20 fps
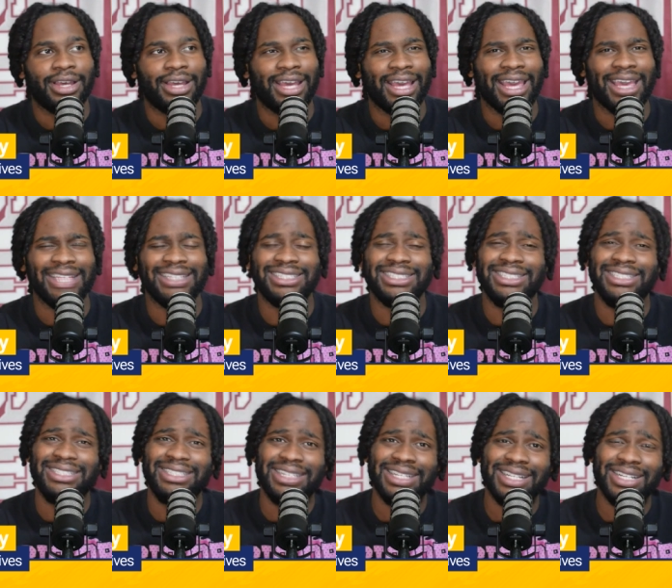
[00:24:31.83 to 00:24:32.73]
And
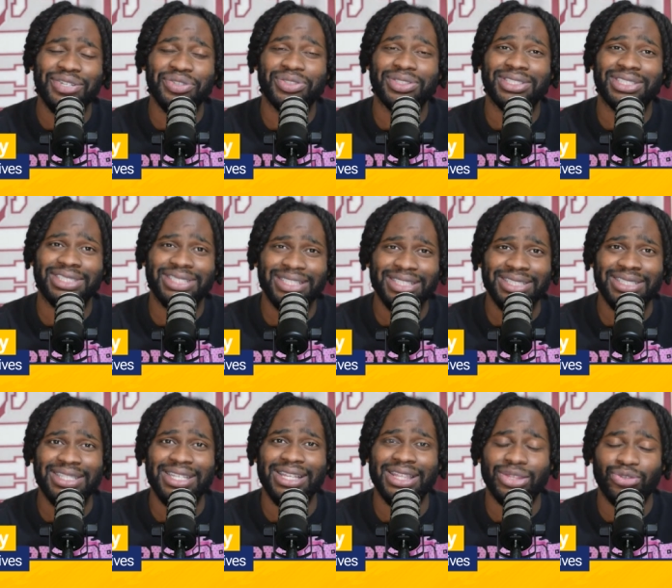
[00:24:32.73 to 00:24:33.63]
she did it on
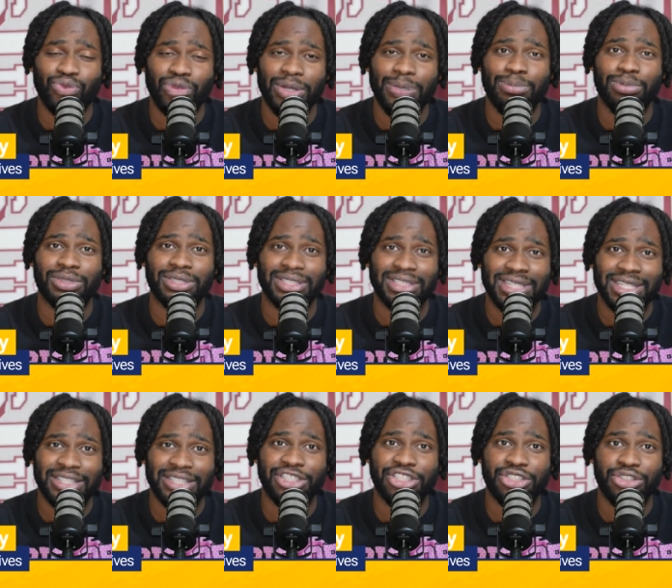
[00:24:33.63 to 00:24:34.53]

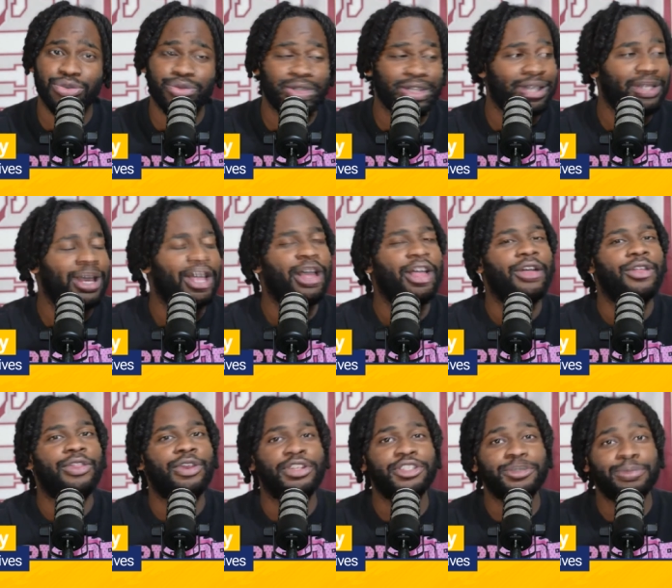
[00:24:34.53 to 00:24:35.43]
63% shooting.
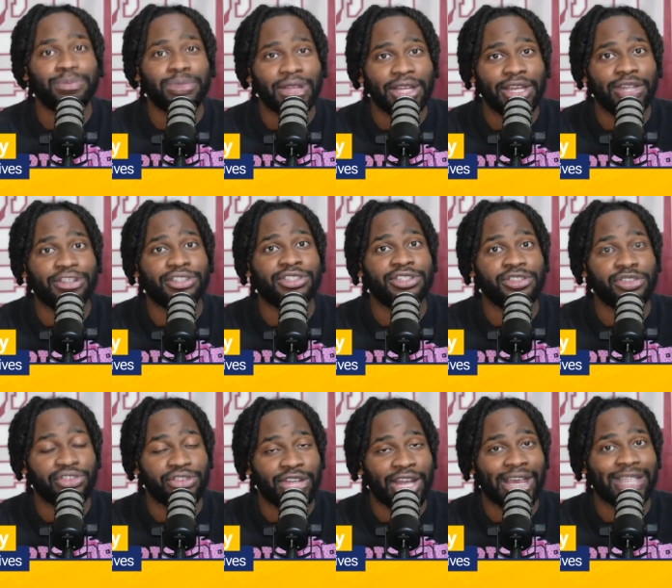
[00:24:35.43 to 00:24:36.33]
There's players in
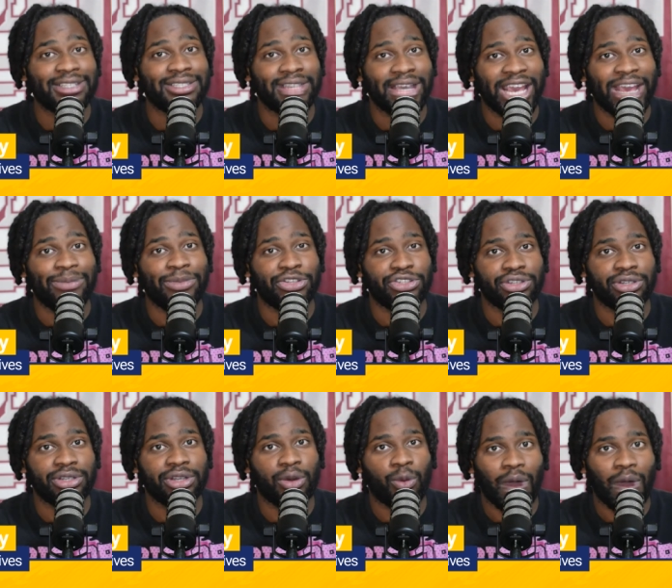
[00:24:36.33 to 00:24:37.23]
your next game that you're
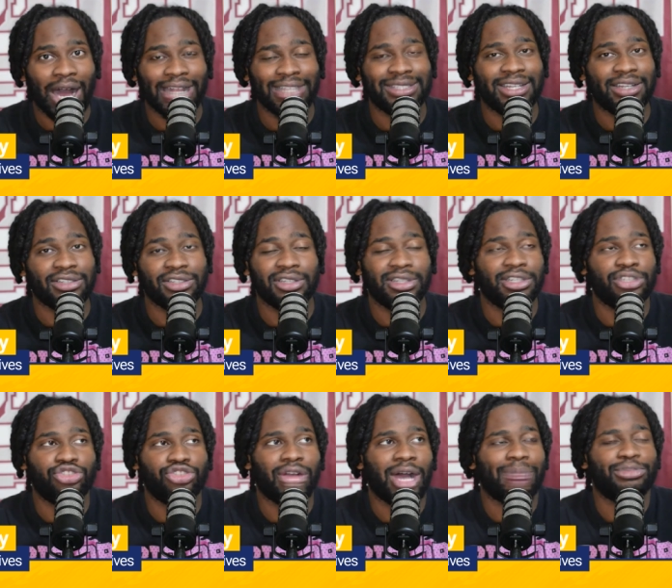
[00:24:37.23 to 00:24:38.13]
going to watch that is going to
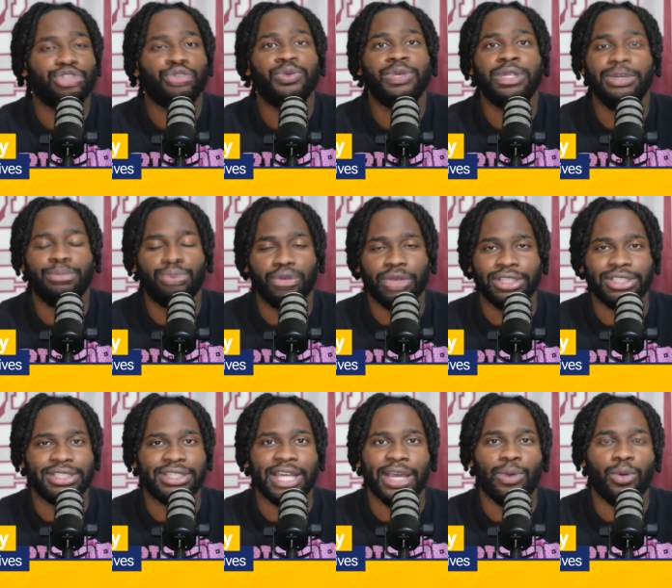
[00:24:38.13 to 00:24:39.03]
drop 20 points
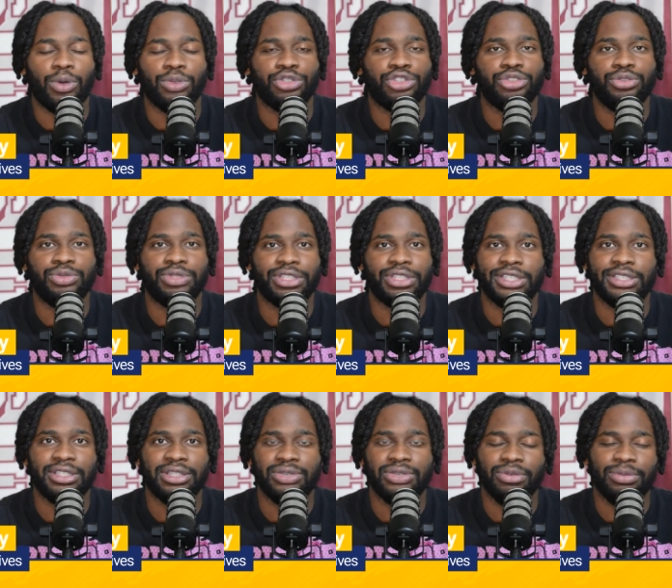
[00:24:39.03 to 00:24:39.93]
and they won't shoot
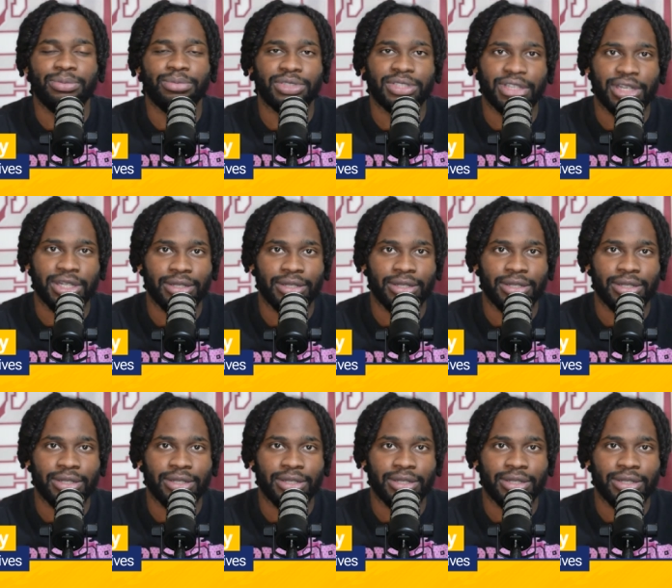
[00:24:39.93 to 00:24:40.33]
63%.